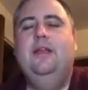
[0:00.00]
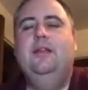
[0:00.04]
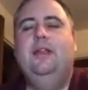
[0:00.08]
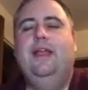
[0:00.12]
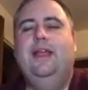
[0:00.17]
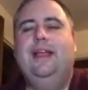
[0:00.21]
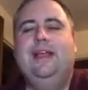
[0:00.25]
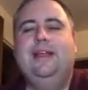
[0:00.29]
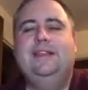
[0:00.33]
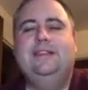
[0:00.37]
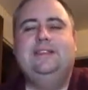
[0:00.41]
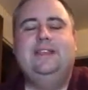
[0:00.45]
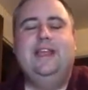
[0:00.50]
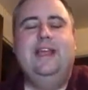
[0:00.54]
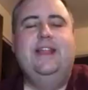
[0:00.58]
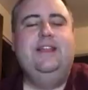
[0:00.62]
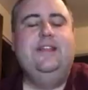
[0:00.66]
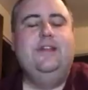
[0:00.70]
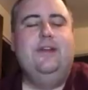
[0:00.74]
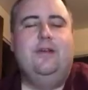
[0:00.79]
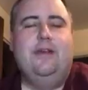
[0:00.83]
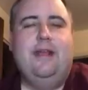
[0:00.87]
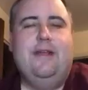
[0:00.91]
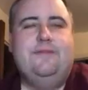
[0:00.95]
Like I said,
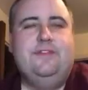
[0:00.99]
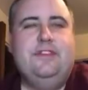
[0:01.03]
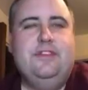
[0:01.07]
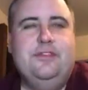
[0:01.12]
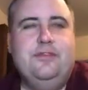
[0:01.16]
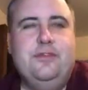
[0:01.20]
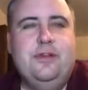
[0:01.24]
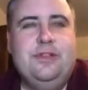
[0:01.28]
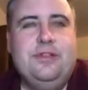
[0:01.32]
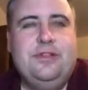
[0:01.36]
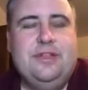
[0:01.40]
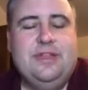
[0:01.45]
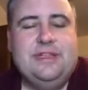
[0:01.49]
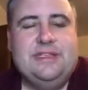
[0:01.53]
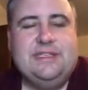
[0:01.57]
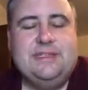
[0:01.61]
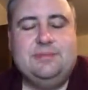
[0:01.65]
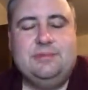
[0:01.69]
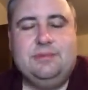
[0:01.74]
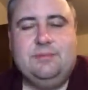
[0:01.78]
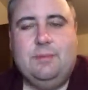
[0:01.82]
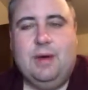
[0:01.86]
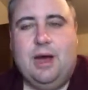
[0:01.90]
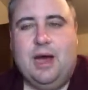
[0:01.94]
you don't have to do it
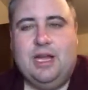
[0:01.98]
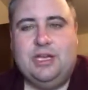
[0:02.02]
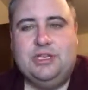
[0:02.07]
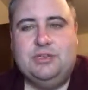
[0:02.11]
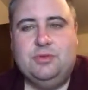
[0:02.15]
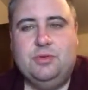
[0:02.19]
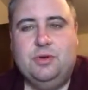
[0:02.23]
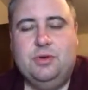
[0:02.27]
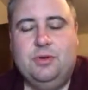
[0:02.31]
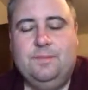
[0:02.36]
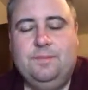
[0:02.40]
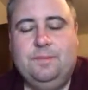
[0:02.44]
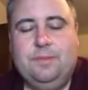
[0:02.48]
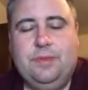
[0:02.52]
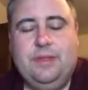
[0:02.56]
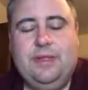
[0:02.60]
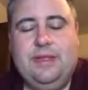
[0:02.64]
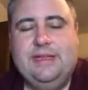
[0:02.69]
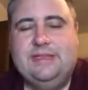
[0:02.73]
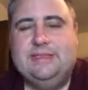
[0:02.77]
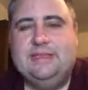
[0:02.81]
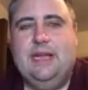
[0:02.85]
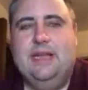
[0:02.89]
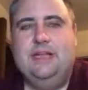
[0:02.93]
this module.
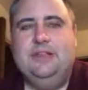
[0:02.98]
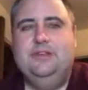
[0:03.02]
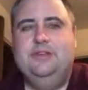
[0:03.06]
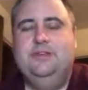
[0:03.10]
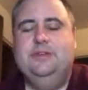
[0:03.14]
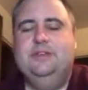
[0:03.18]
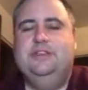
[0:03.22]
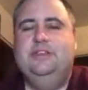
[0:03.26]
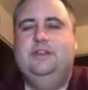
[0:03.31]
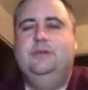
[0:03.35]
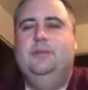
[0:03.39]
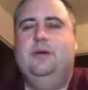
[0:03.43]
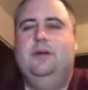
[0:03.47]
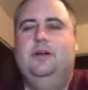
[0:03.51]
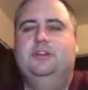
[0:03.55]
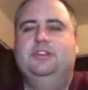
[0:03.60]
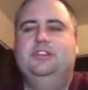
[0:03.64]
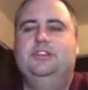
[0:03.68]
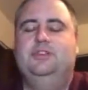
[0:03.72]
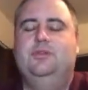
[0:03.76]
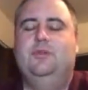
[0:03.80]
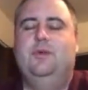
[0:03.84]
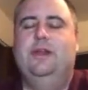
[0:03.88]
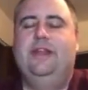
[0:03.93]
It's not due until
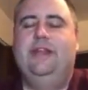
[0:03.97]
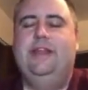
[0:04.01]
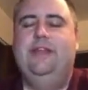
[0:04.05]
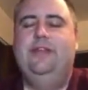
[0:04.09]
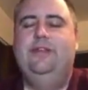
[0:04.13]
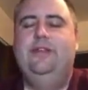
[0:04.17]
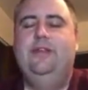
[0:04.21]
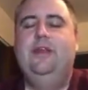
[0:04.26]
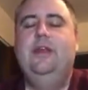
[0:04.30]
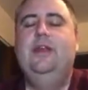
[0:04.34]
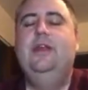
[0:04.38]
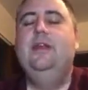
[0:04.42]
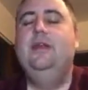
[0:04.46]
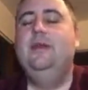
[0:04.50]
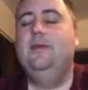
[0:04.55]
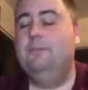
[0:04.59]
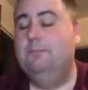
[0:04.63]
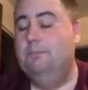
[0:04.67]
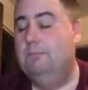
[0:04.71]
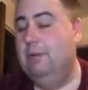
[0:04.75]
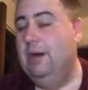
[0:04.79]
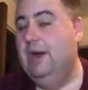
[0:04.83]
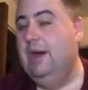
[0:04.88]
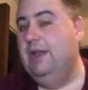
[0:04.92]
March 20th,
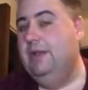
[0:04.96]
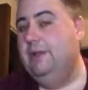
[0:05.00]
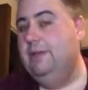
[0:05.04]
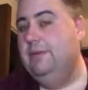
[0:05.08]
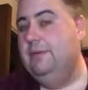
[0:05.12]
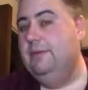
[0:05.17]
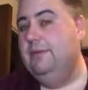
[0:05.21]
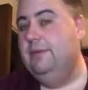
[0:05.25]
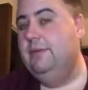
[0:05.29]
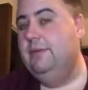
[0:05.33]
but